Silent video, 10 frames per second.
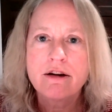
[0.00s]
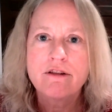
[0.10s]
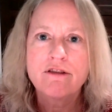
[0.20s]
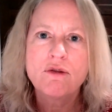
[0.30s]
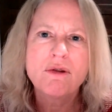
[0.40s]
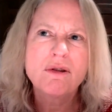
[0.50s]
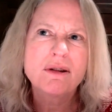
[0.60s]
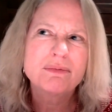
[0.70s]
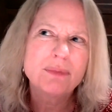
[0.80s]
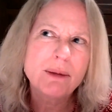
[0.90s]

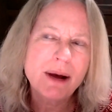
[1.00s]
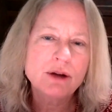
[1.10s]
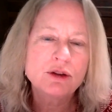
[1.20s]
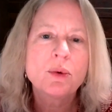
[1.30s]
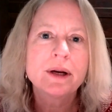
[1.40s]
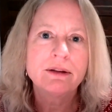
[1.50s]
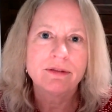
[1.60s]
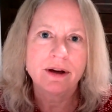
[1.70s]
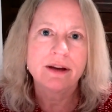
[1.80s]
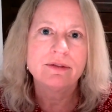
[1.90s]
for about
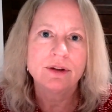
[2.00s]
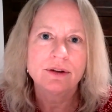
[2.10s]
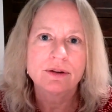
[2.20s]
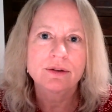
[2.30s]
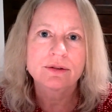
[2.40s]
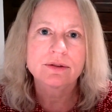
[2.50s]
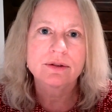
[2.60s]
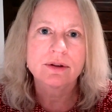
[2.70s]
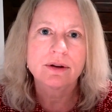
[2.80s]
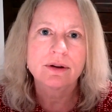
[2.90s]
25 years.